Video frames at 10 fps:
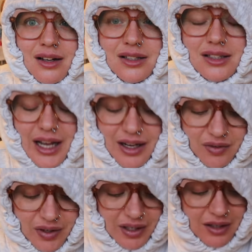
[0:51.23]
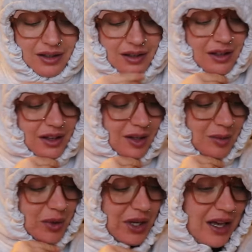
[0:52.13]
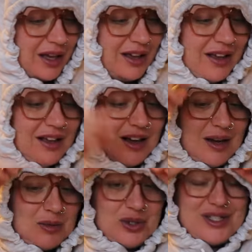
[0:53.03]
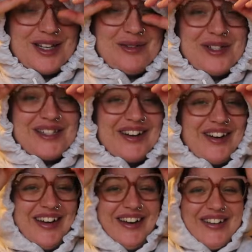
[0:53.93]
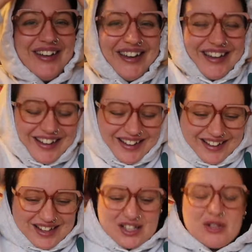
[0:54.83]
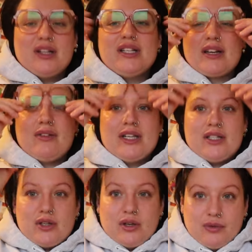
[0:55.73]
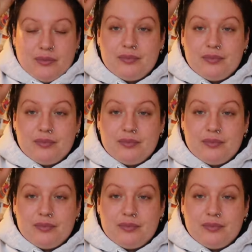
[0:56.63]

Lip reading: State of it. But yeah, I'm going to cinema tonight, ain't I? So I need to get ready soon.